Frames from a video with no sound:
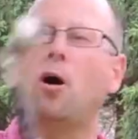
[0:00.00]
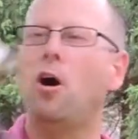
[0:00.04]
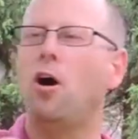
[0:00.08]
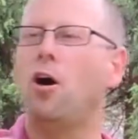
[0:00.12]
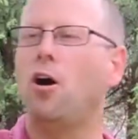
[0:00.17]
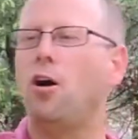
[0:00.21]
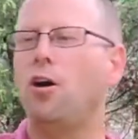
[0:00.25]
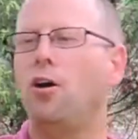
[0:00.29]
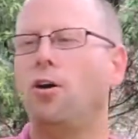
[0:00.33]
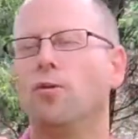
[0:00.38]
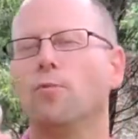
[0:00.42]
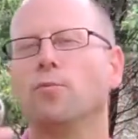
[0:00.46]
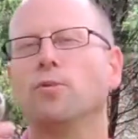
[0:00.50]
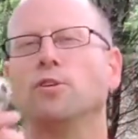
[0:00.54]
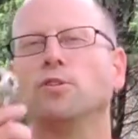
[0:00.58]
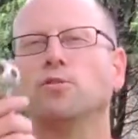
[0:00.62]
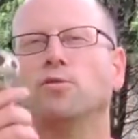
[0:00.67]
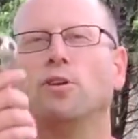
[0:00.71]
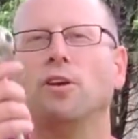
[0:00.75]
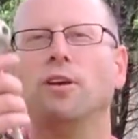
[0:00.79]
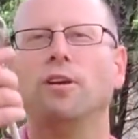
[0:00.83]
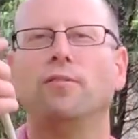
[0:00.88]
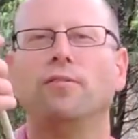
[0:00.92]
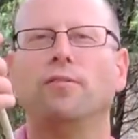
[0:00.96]
ball
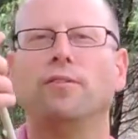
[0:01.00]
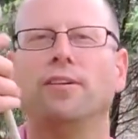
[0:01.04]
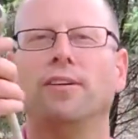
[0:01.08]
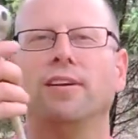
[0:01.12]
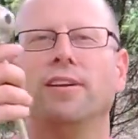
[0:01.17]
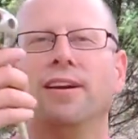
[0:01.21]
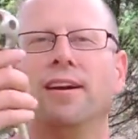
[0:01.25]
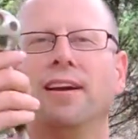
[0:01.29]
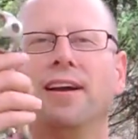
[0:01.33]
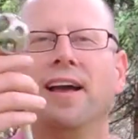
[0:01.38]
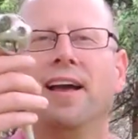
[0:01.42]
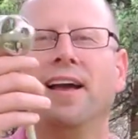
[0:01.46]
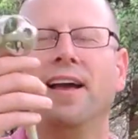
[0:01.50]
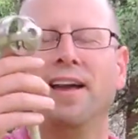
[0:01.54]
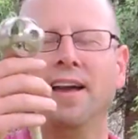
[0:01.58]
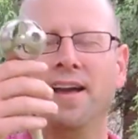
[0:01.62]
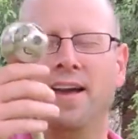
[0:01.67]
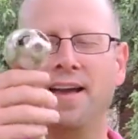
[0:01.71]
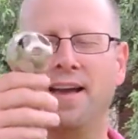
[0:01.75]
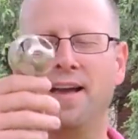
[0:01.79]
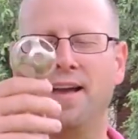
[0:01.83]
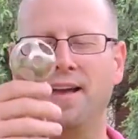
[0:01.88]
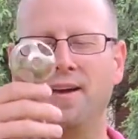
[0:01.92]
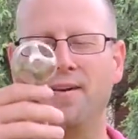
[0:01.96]
retriever.
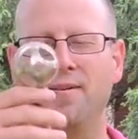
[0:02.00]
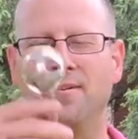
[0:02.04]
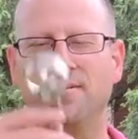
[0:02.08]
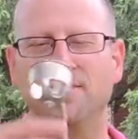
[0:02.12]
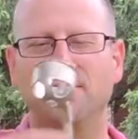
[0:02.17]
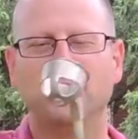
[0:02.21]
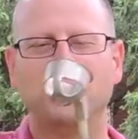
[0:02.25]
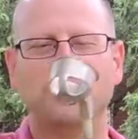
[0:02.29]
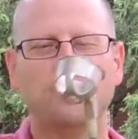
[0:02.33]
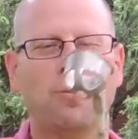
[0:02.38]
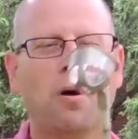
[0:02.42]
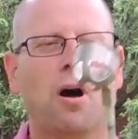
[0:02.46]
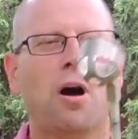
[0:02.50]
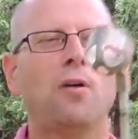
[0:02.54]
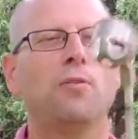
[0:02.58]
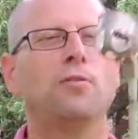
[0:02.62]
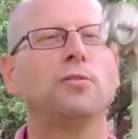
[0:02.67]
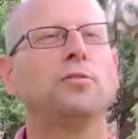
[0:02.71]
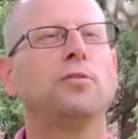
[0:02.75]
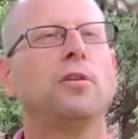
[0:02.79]
This ball